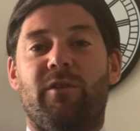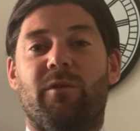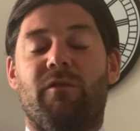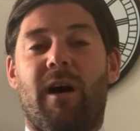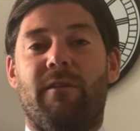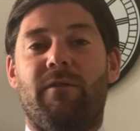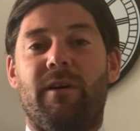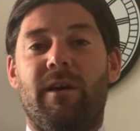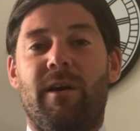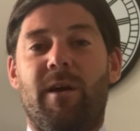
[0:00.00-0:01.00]
you arrive.
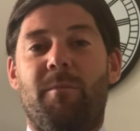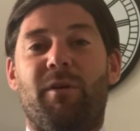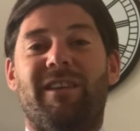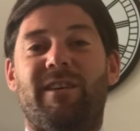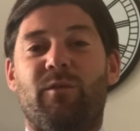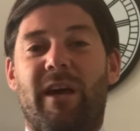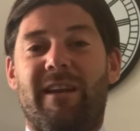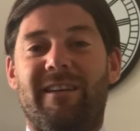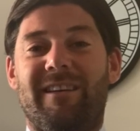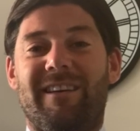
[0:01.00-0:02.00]
But until
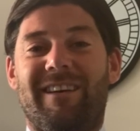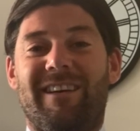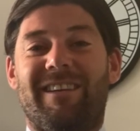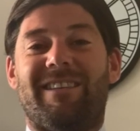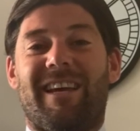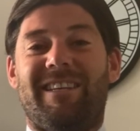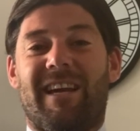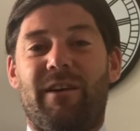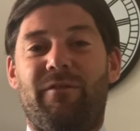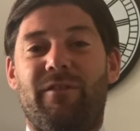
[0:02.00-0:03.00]
then, stay
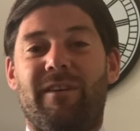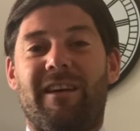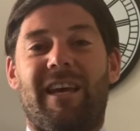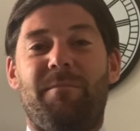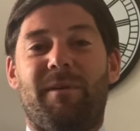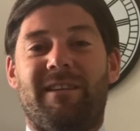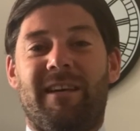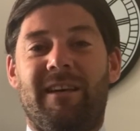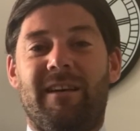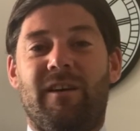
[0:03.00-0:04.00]
safe, keep
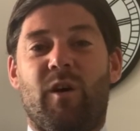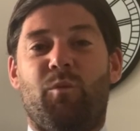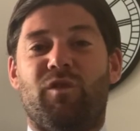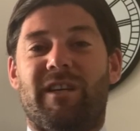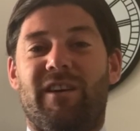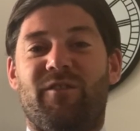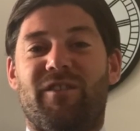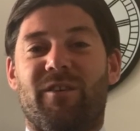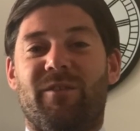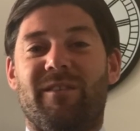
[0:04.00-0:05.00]
busy, and we'll see you
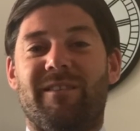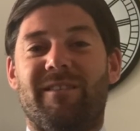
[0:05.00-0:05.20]
soon.